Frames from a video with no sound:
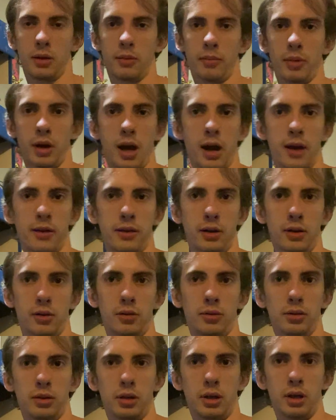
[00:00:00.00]
But I have to
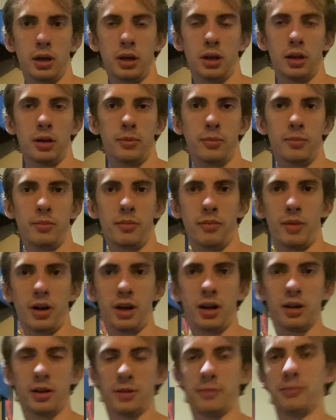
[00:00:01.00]
hold my
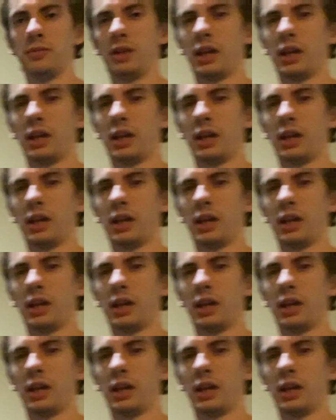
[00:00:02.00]
arm